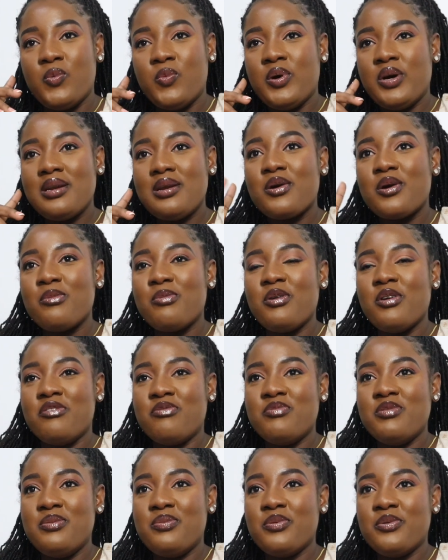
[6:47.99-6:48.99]
when a couple
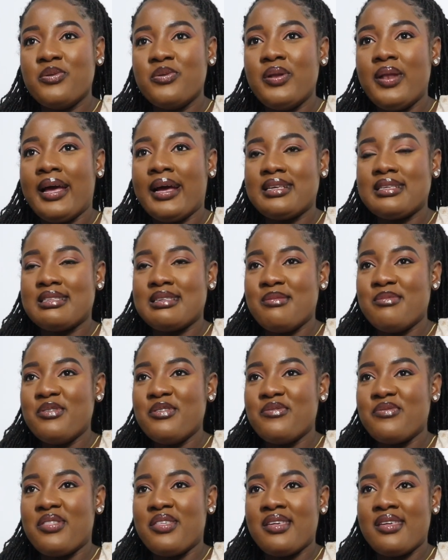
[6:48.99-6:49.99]
of people, like some
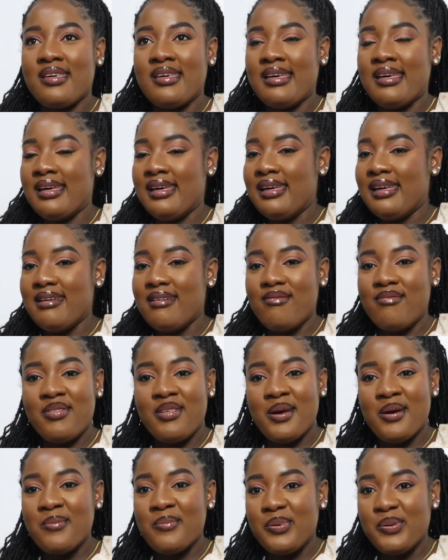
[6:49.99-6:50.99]
of the
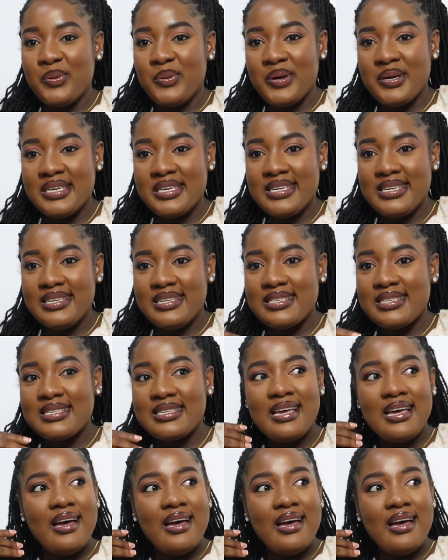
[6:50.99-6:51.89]
employees,